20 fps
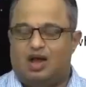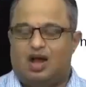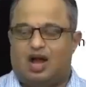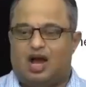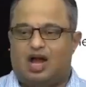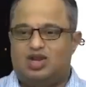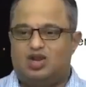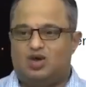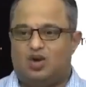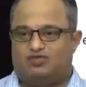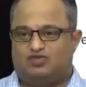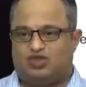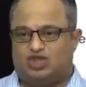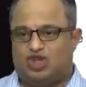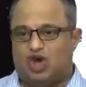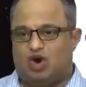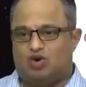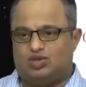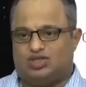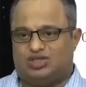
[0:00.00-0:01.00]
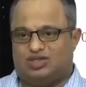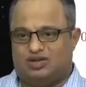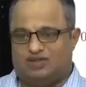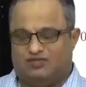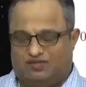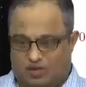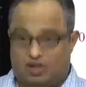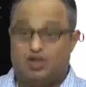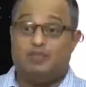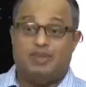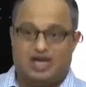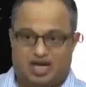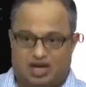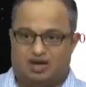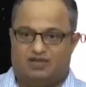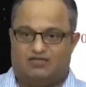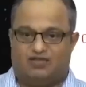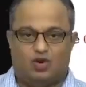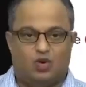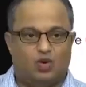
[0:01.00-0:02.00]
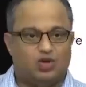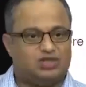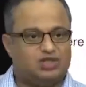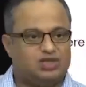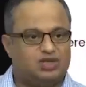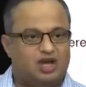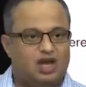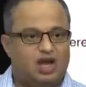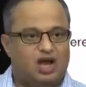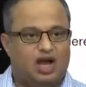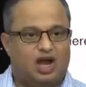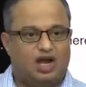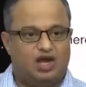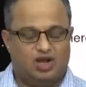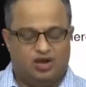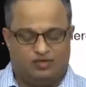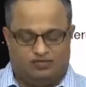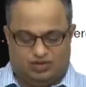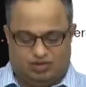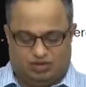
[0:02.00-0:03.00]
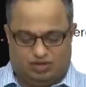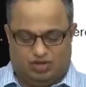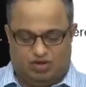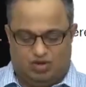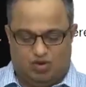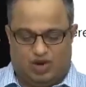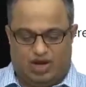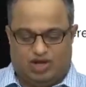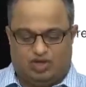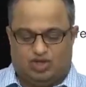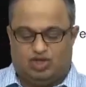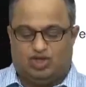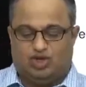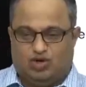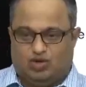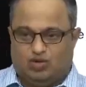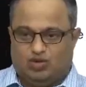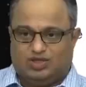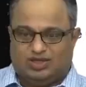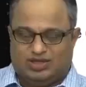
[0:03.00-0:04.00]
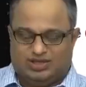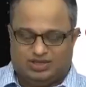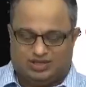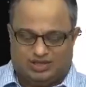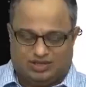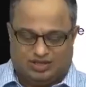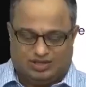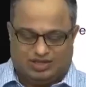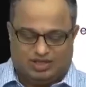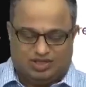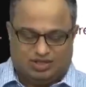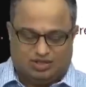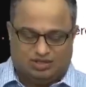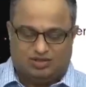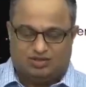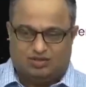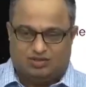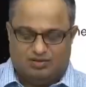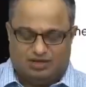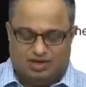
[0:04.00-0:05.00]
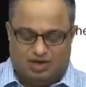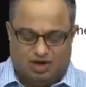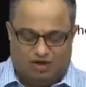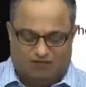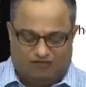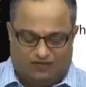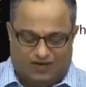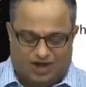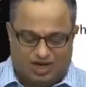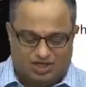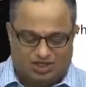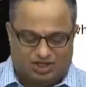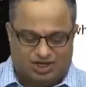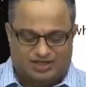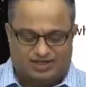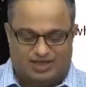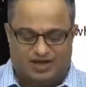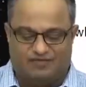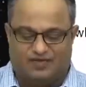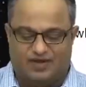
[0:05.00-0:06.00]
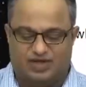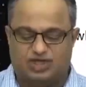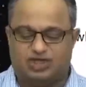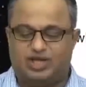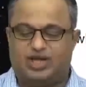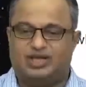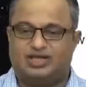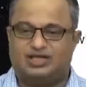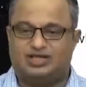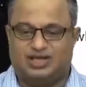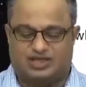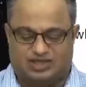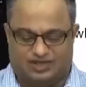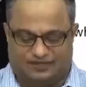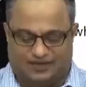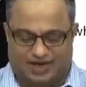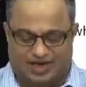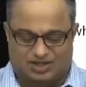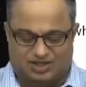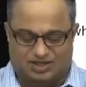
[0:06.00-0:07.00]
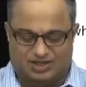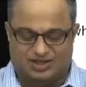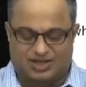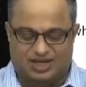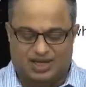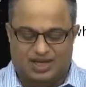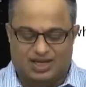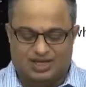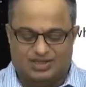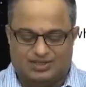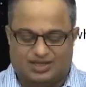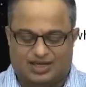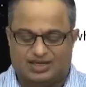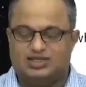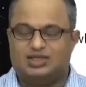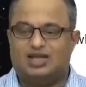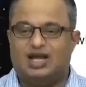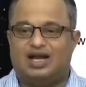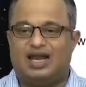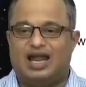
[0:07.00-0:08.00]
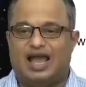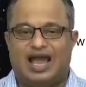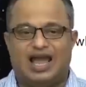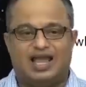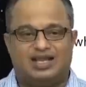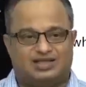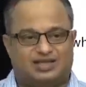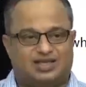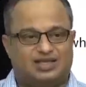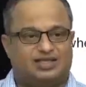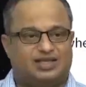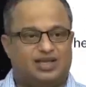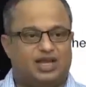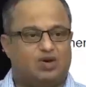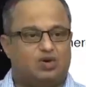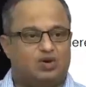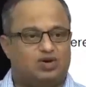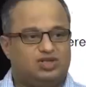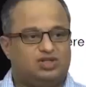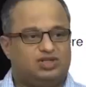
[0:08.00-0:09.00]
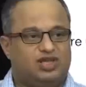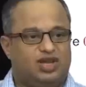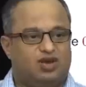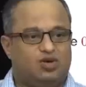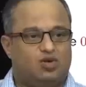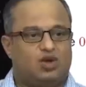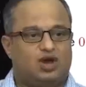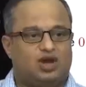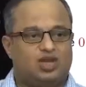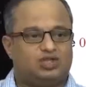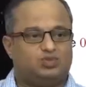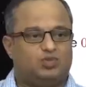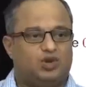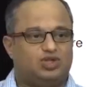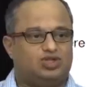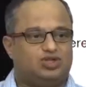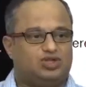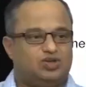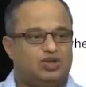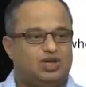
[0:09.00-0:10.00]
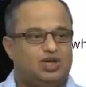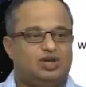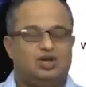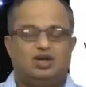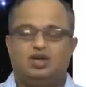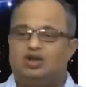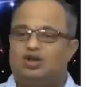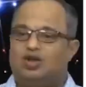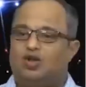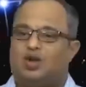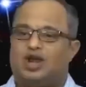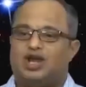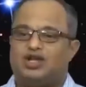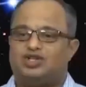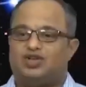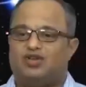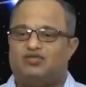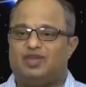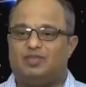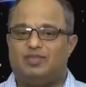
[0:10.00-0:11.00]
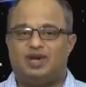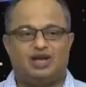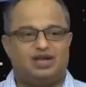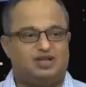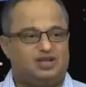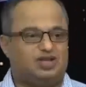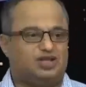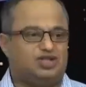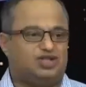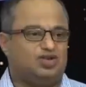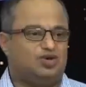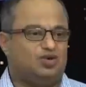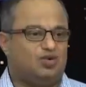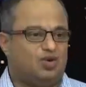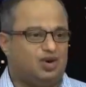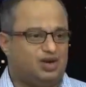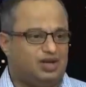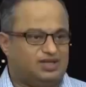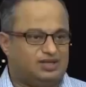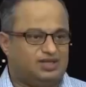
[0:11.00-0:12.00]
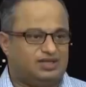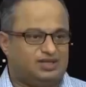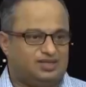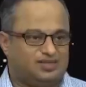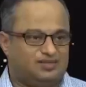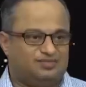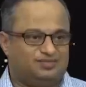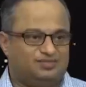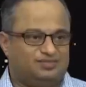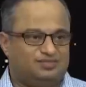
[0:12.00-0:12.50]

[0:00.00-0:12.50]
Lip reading: and you have chosen for the mirror, of course, and you can choose the functions f and g in such a fashion such that s is equal to 0 corresponds to the location of the mirror in this new coordinate system.